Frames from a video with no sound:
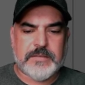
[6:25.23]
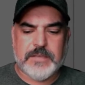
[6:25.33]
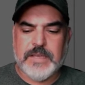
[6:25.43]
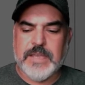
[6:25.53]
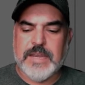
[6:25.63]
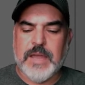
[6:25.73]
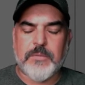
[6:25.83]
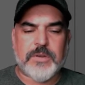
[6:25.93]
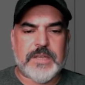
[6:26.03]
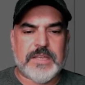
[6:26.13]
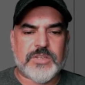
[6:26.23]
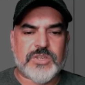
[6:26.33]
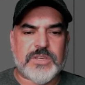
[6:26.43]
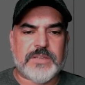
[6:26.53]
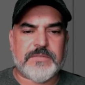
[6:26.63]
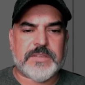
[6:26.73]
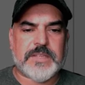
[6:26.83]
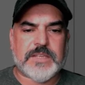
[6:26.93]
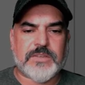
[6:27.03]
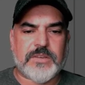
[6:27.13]
And now I'm going to hit Shift, and
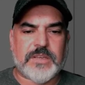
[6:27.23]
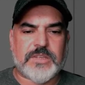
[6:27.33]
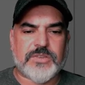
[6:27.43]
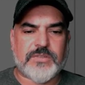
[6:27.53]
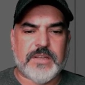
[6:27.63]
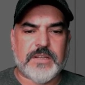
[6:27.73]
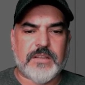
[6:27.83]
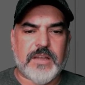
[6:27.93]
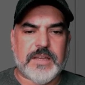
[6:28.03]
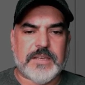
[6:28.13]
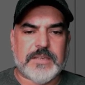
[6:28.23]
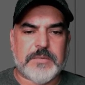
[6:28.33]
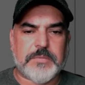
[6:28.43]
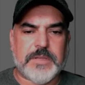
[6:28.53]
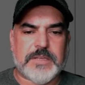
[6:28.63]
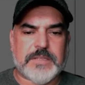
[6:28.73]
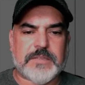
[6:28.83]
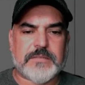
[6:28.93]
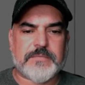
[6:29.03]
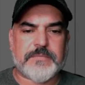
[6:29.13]
that's going to constrain and lock it into
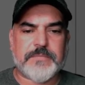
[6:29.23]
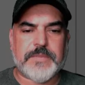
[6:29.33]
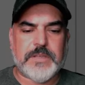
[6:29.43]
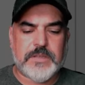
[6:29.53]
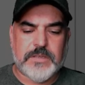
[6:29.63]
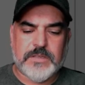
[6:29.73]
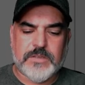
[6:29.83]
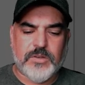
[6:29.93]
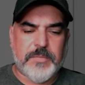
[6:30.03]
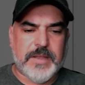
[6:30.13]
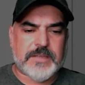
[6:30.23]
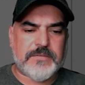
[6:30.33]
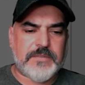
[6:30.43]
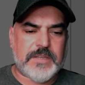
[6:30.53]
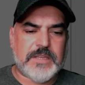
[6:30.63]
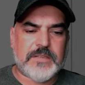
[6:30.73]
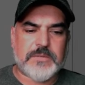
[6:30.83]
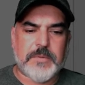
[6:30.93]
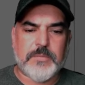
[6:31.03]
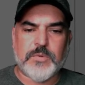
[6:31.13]
place. Go back to V,
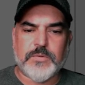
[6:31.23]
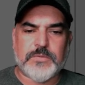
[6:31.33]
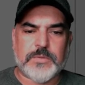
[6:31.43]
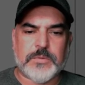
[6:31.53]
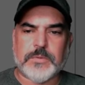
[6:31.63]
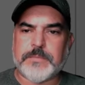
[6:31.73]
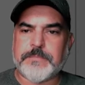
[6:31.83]
to my Move tool.